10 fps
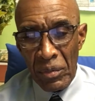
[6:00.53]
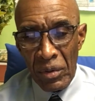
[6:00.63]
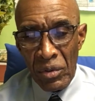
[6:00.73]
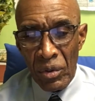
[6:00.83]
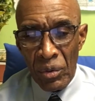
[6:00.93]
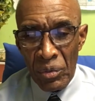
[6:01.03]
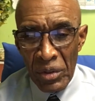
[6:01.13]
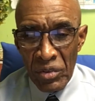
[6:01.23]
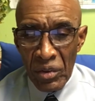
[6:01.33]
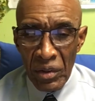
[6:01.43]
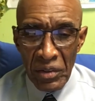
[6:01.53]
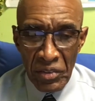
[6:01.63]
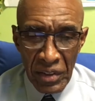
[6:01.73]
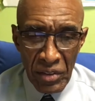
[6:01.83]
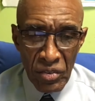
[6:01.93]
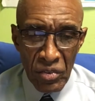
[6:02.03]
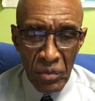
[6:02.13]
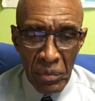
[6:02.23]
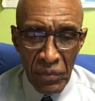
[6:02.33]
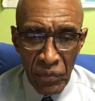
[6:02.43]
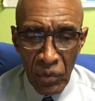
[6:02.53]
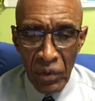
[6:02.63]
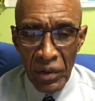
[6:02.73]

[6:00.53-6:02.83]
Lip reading: Your original intentions before